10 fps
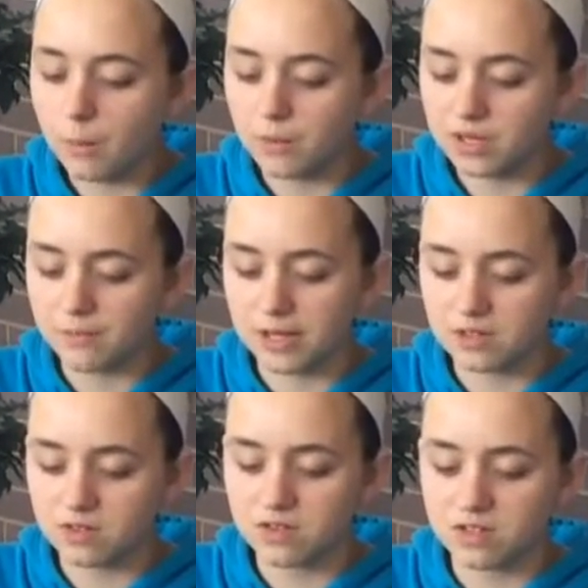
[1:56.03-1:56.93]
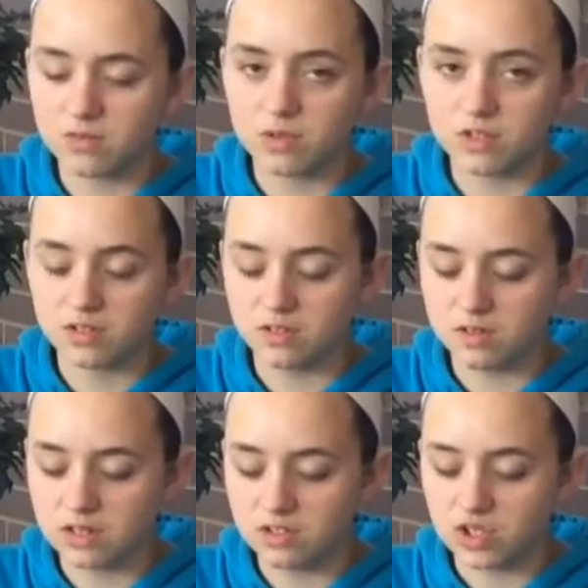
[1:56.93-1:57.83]
But when the Bosco sticks were
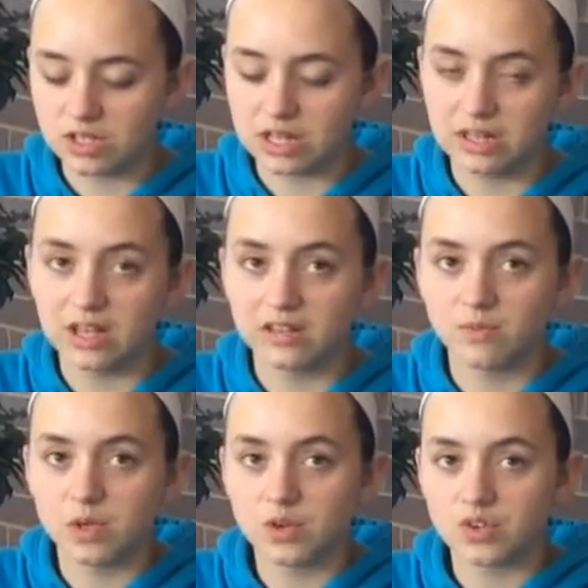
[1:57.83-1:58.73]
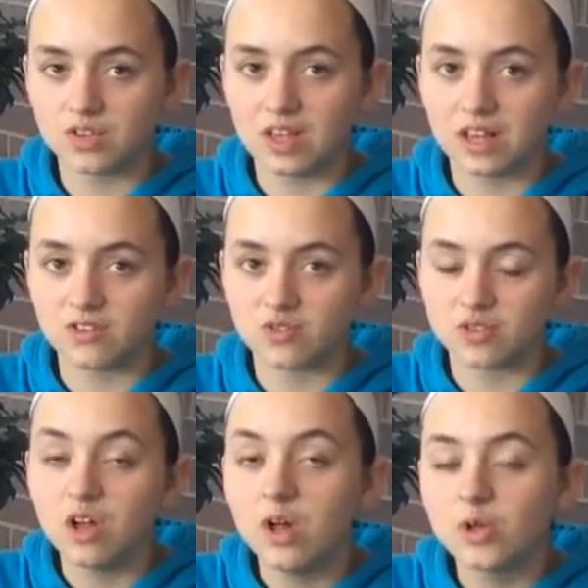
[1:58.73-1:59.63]
injected, they had to be cooked an
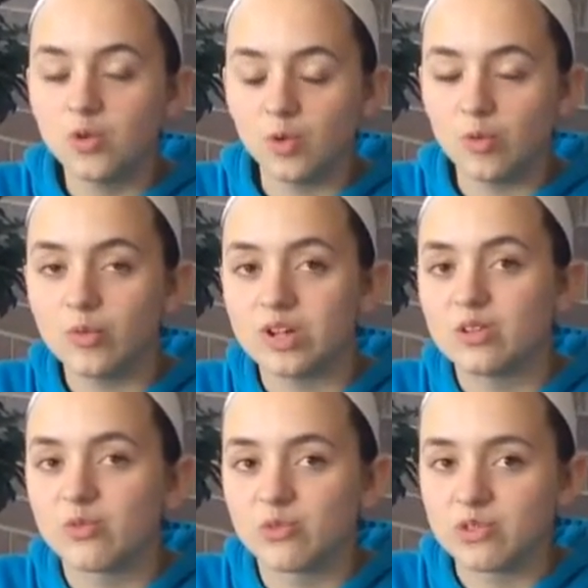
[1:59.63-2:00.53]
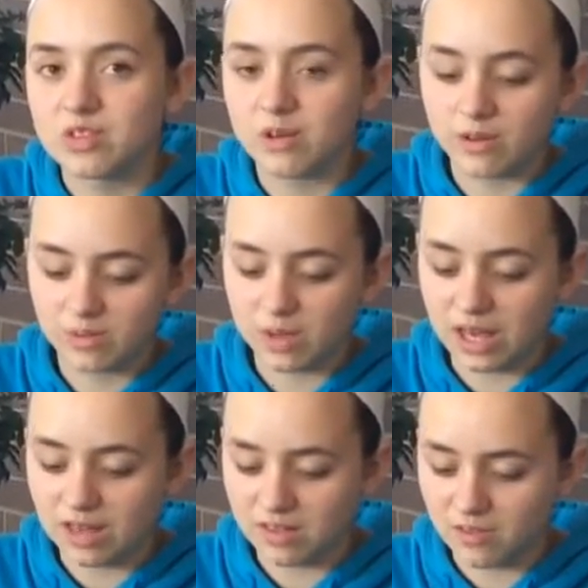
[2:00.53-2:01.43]
extra 20 minutes for the steroid to be
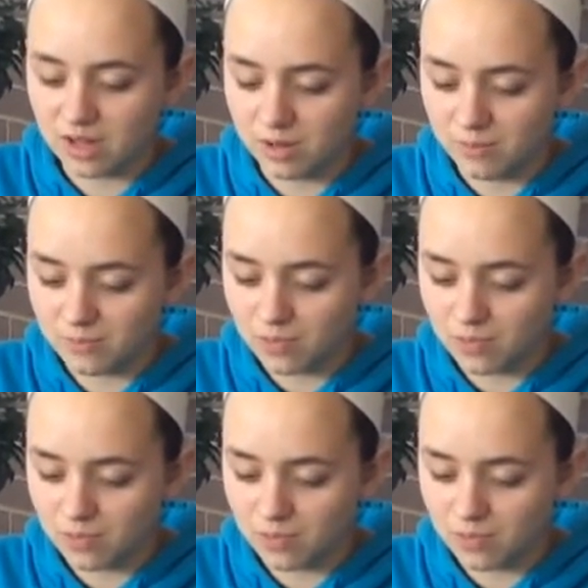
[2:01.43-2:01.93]
activated.